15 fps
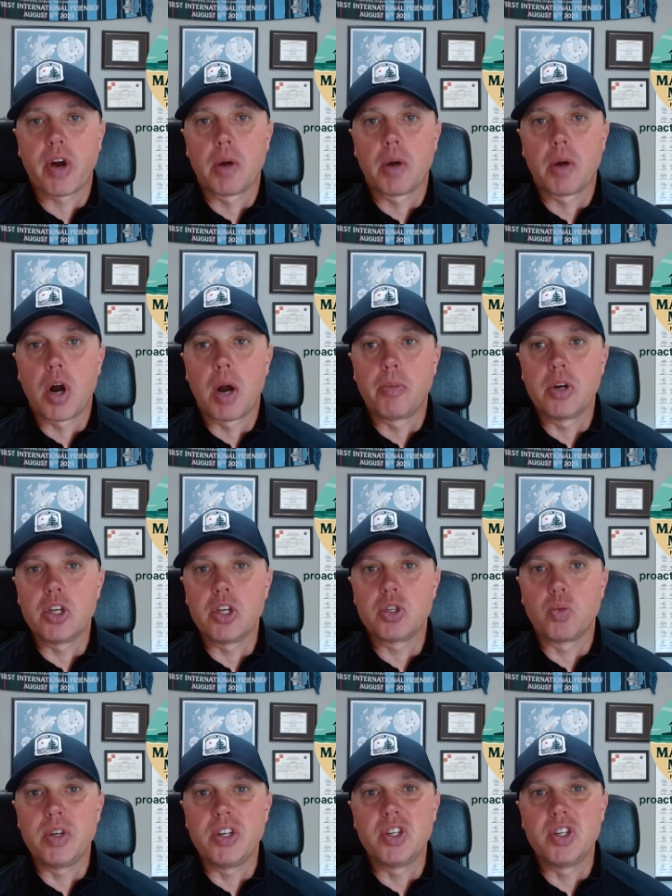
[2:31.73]
of our
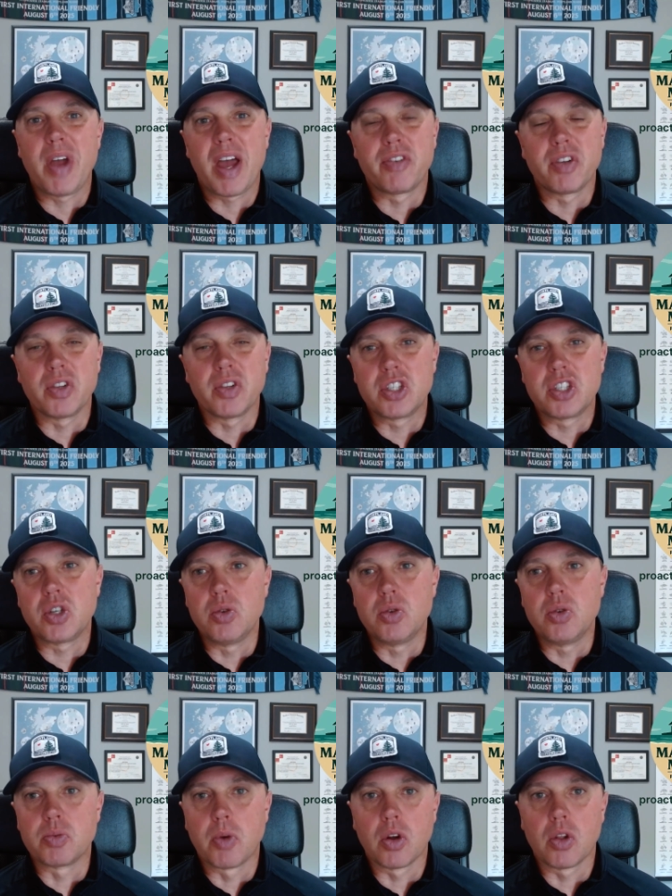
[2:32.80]
properties, we do have at least
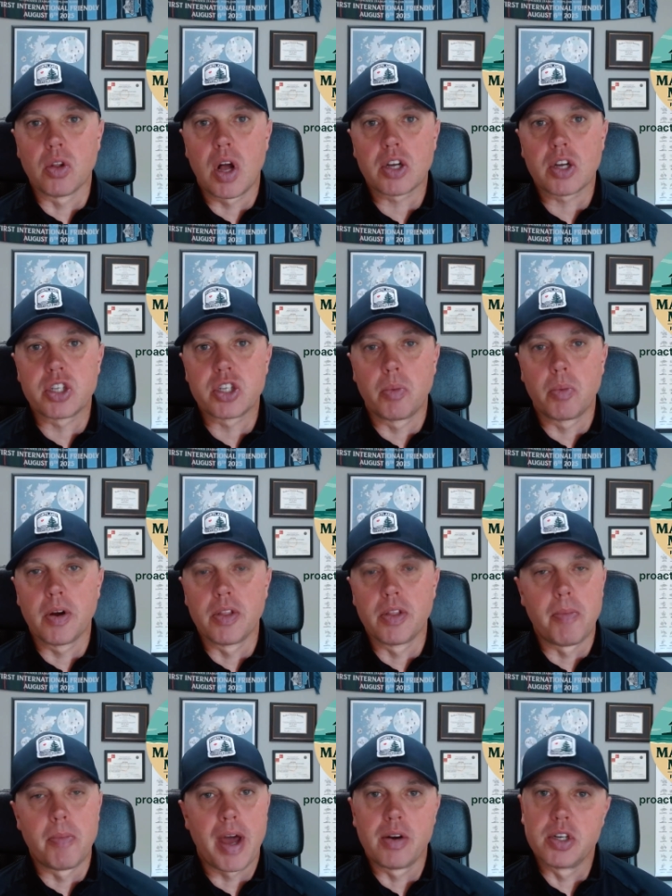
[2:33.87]
two smart locks somewhere,
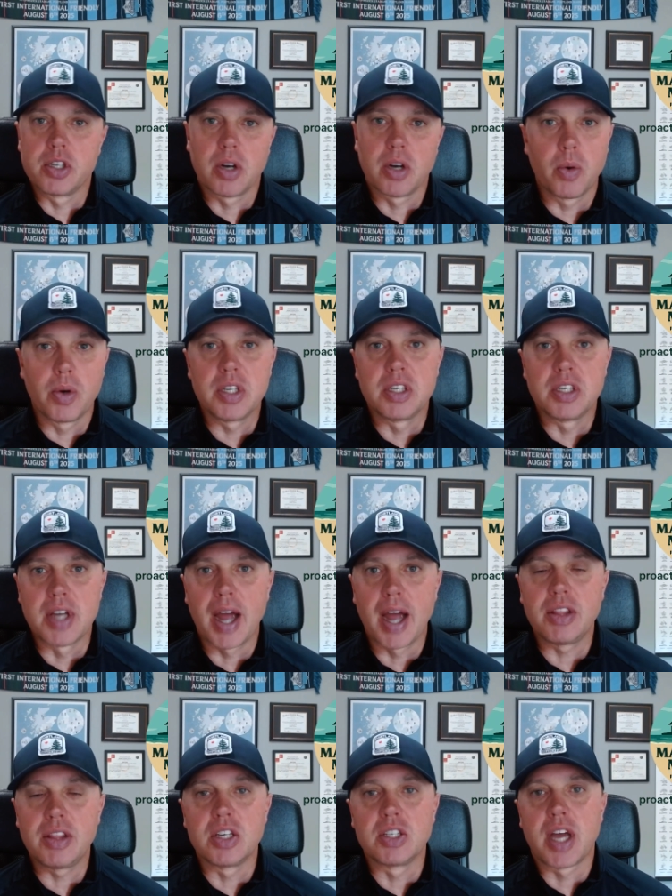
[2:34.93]
and the batteries aren't going to die
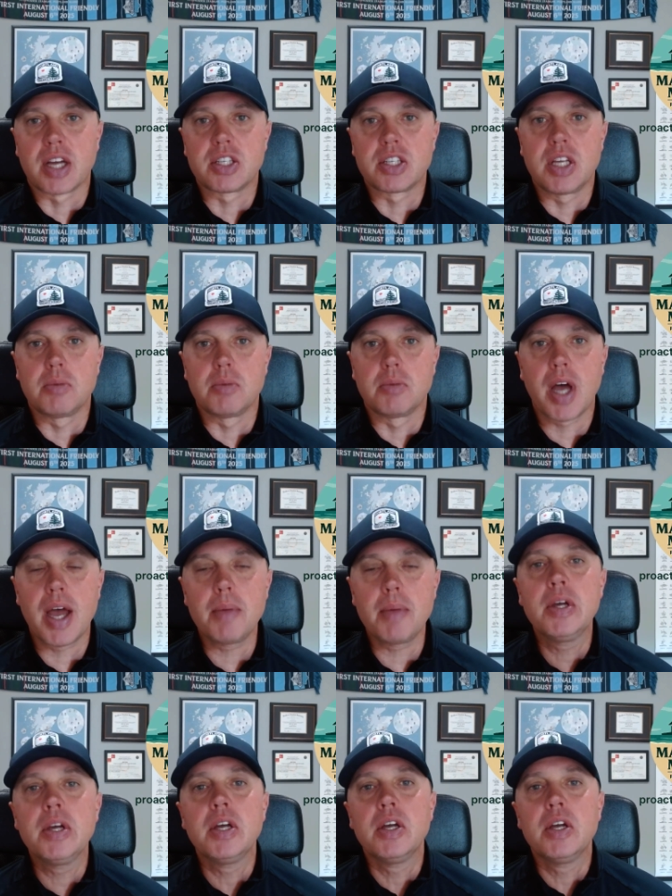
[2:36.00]
at the exact same
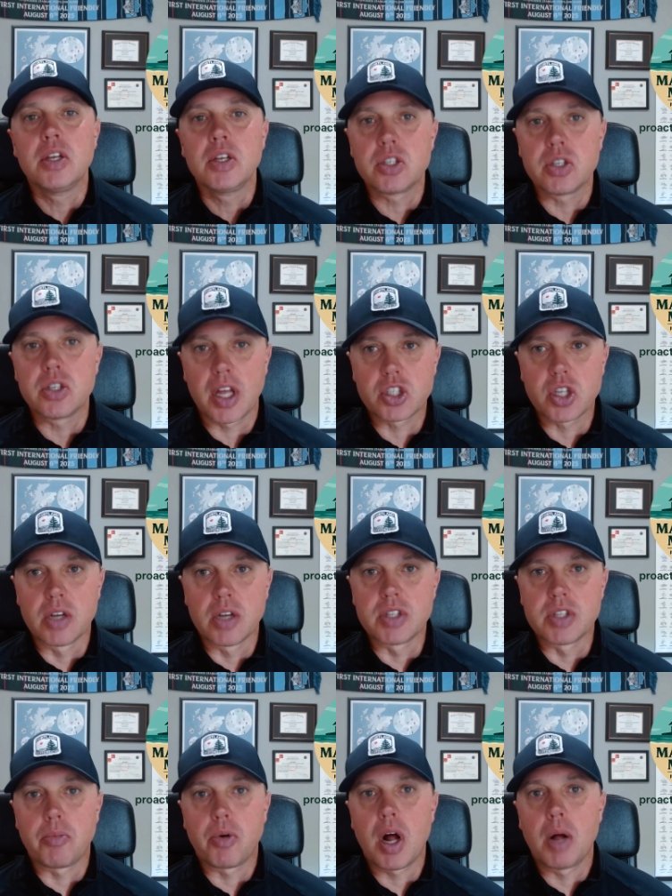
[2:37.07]
time. So that
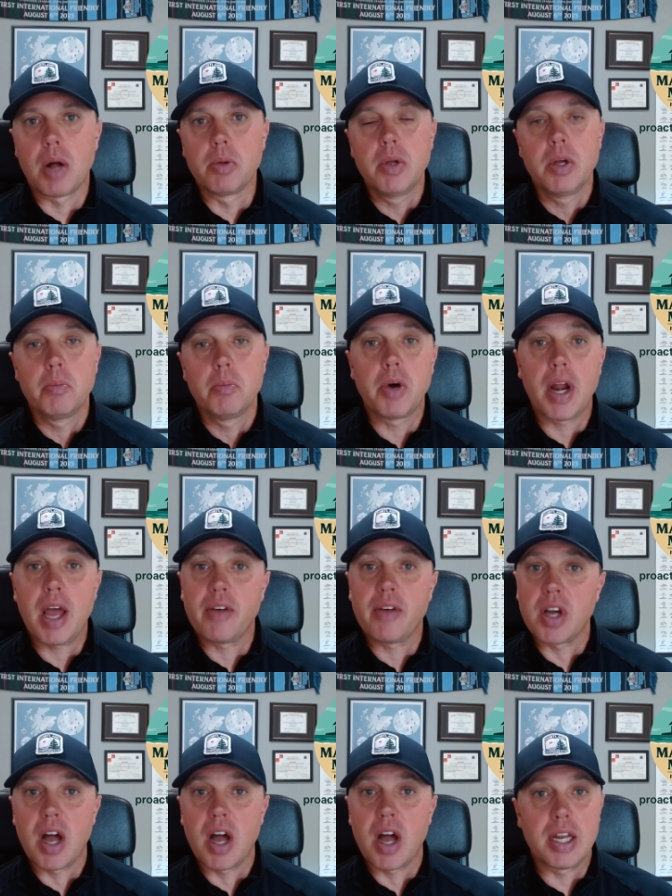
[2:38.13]
solves that problem. But
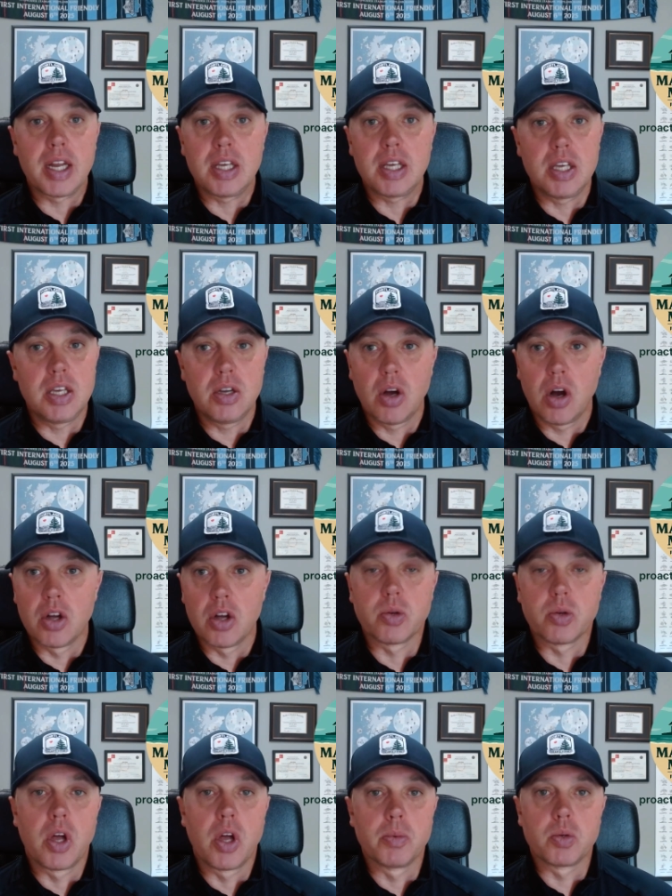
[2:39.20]
having a hide key
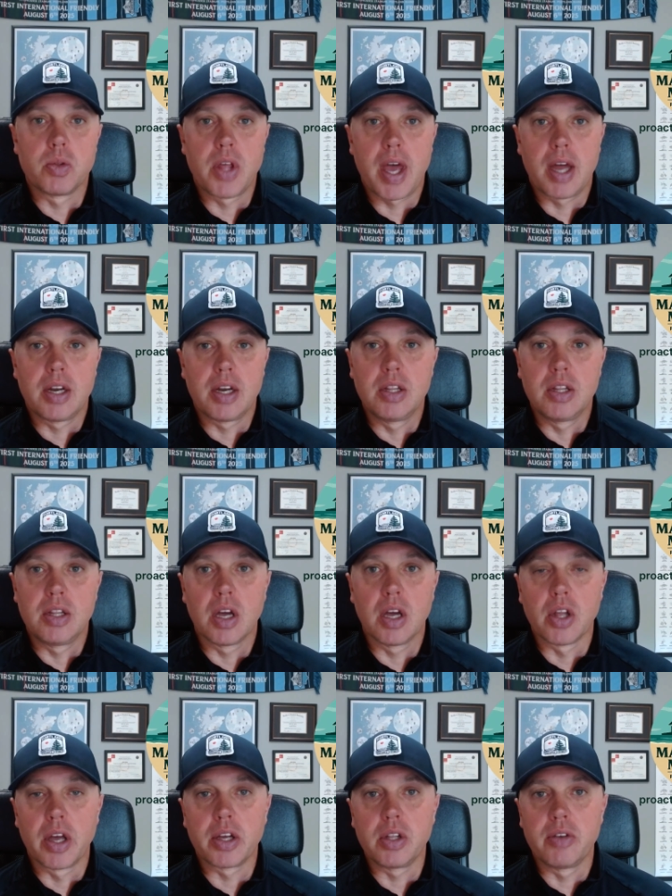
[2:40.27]
also helps with that in the
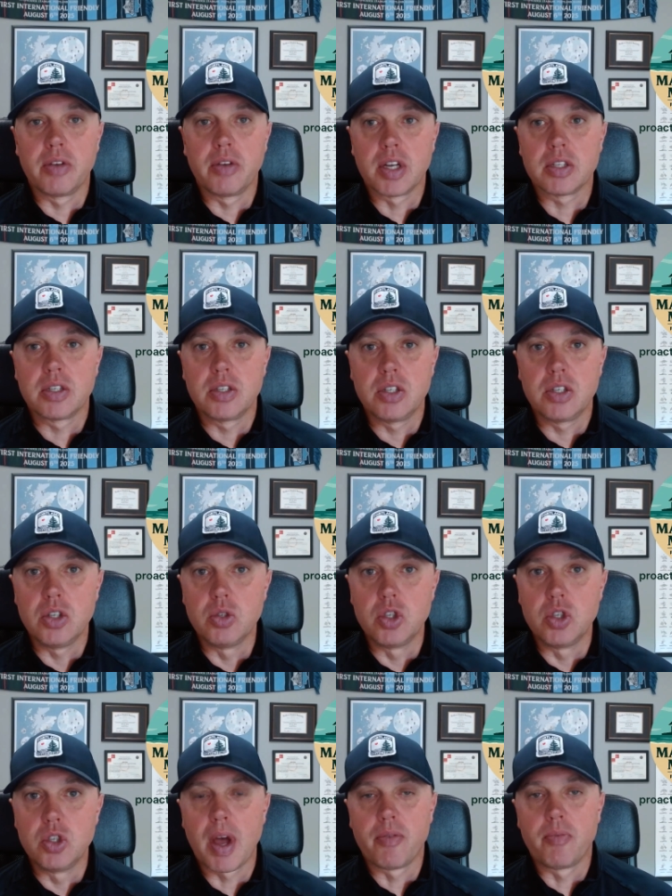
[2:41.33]
unlikely event you
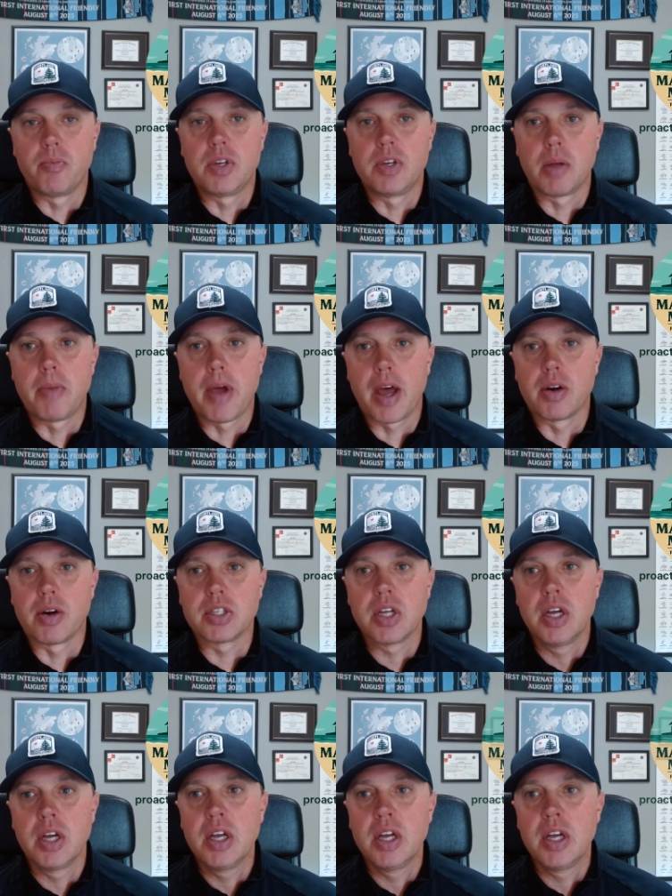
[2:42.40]
do have dead batteries.